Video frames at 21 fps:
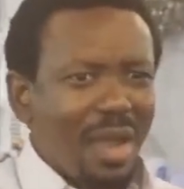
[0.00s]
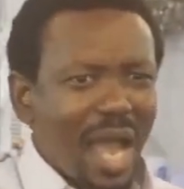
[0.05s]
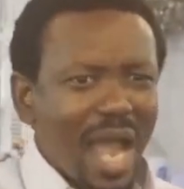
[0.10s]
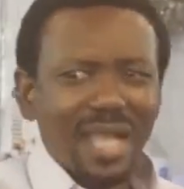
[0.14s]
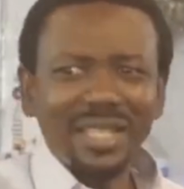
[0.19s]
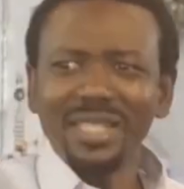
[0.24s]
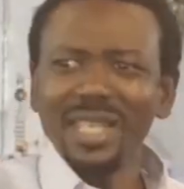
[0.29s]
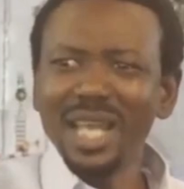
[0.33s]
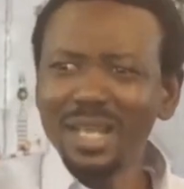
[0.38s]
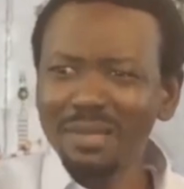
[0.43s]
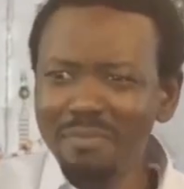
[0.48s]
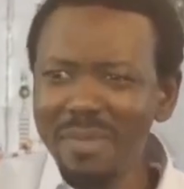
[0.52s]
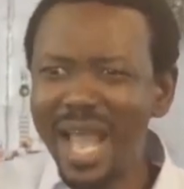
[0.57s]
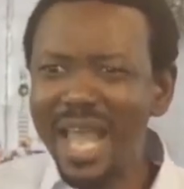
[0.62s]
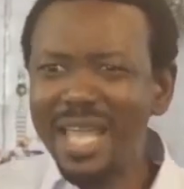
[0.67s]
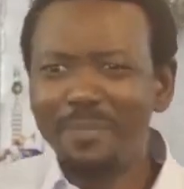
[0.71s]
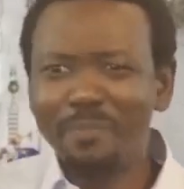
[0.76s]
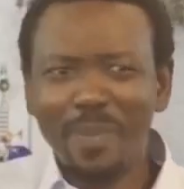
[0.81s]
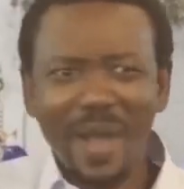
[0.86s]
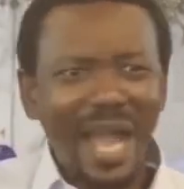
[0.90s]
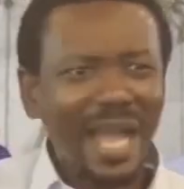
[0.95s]
I take
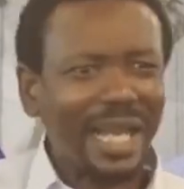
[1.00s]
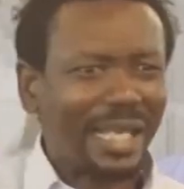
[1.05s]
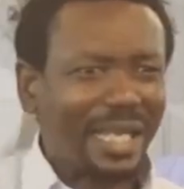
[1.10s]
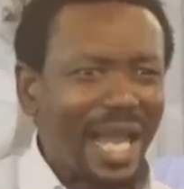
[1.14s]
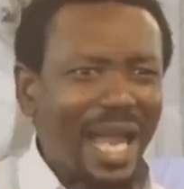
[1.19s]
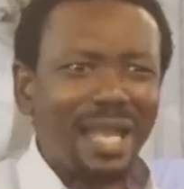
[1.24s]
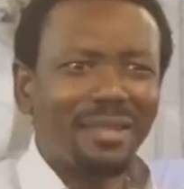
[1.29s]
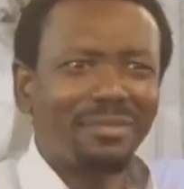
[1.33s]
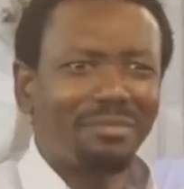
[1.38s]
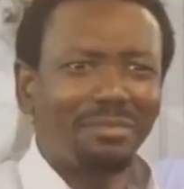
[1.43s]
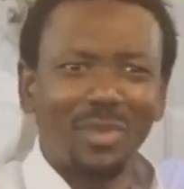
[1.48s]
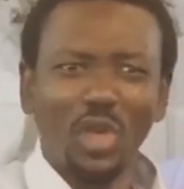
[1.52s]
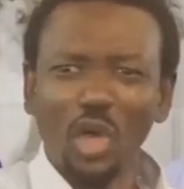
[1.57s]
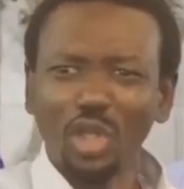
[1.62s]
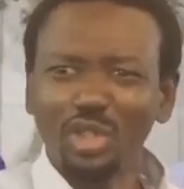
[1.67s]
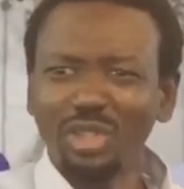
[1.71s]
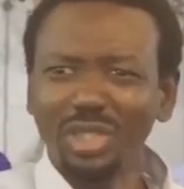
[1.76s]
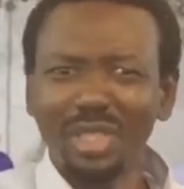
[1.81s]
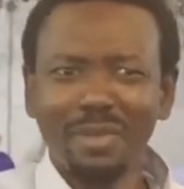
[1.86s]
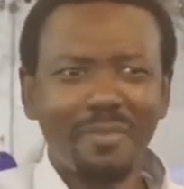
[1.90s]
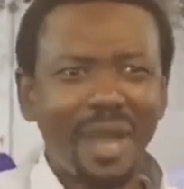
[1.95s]
my bag and
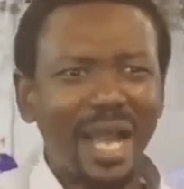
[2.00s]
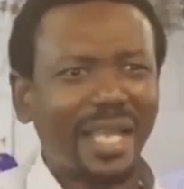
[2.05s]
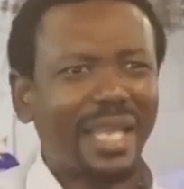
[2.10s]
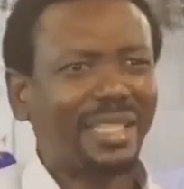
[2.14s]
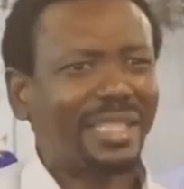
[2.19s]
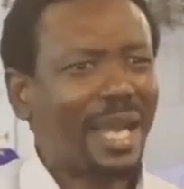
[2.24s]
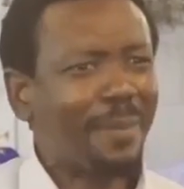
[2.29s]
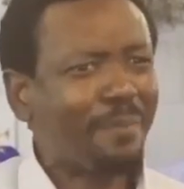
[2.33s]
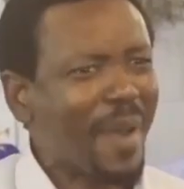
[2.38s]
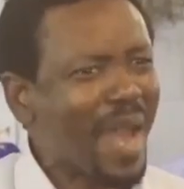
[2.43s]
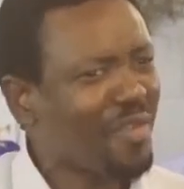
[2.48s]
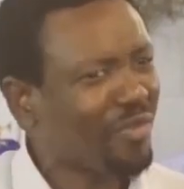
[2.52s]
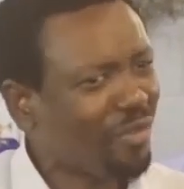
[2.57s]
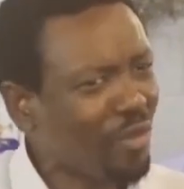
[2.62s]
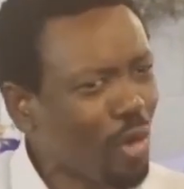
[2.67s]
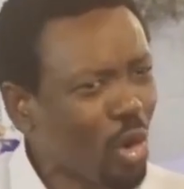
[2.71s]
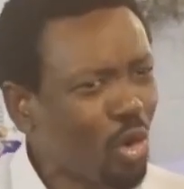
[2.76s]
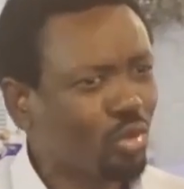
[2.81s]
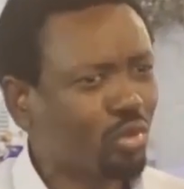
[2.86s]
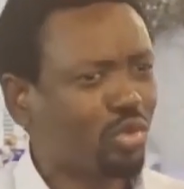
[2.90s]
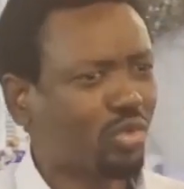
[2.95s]
go to the market and buy
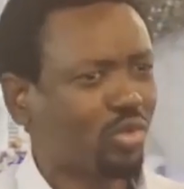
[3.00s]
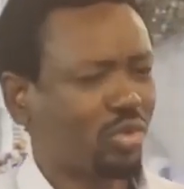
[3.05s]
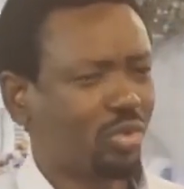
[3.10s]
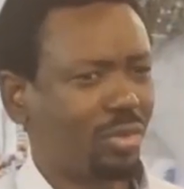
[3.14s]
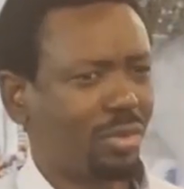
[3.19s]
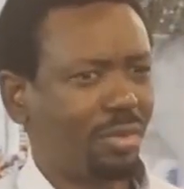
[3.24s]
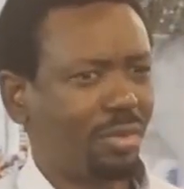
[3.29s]
food